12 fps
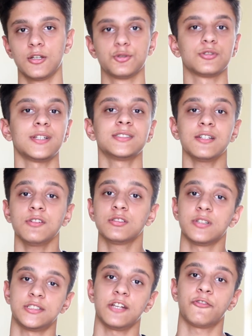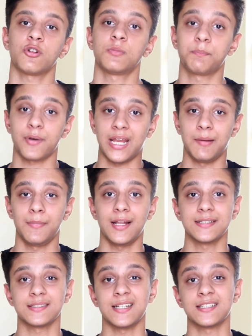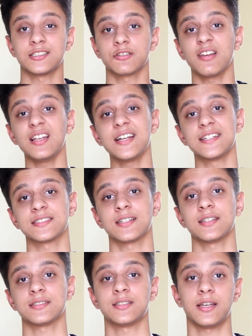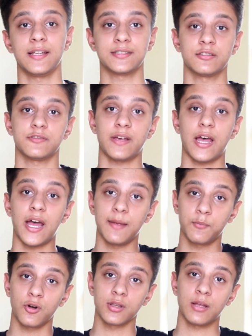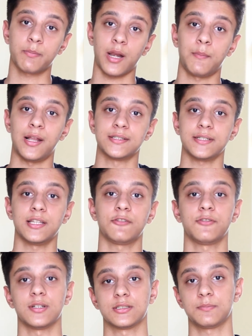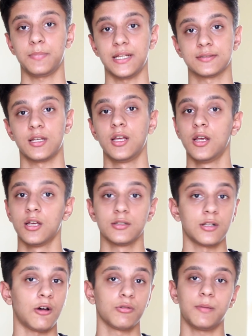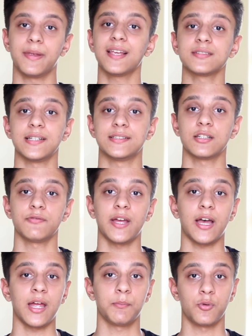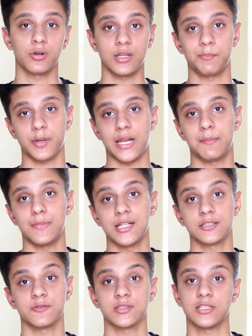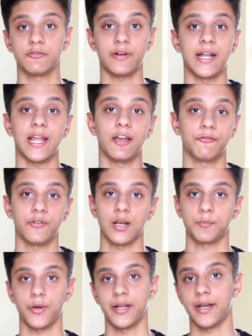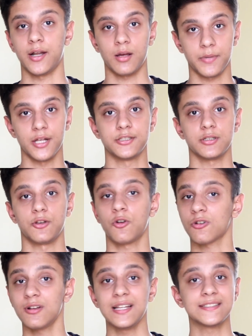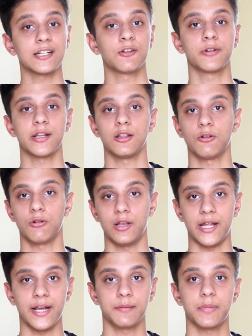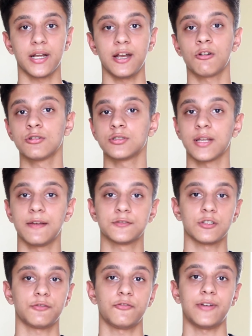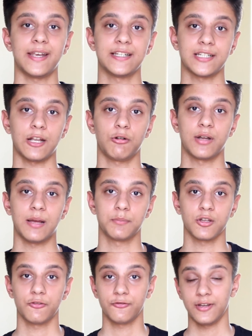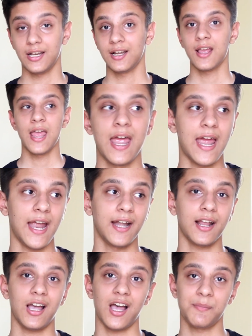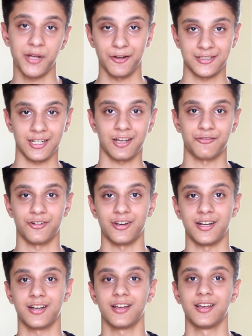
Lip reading: So since I was switching from a prime lens, let's quickly discuss the reasons why I bought the prime lens in the first place. Now the biggest reason why I bought the prime lens was the wide f1.8 aperture. Not only is it good in low light, but it also gives off a very shallow depth of field, and I'm a huge sucker for it.